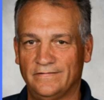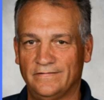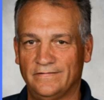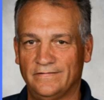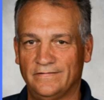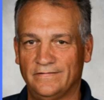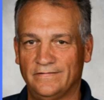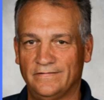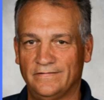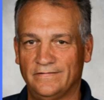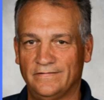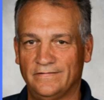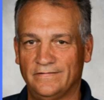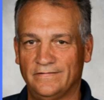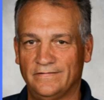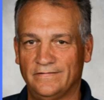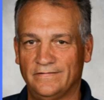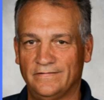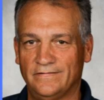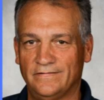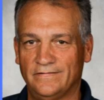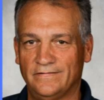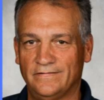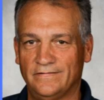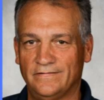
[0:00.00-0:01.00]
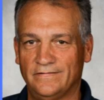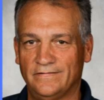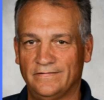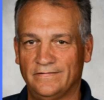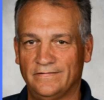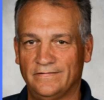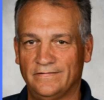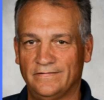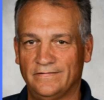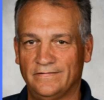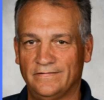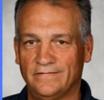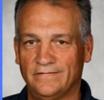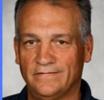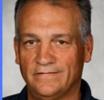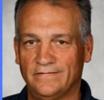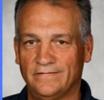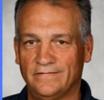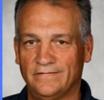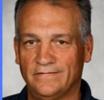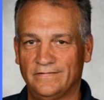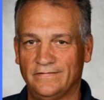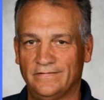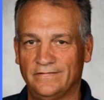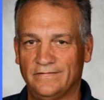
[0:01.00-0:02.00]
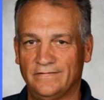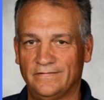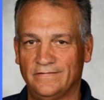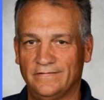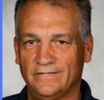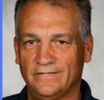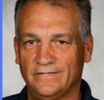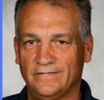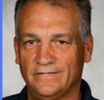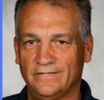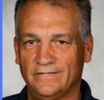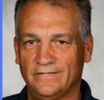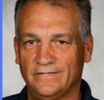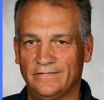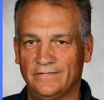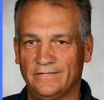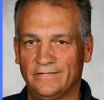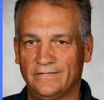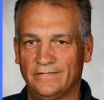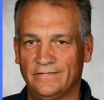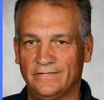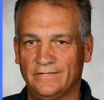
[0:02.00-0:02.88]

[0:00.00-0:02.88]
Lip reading: This is a still picture; no speech is visible.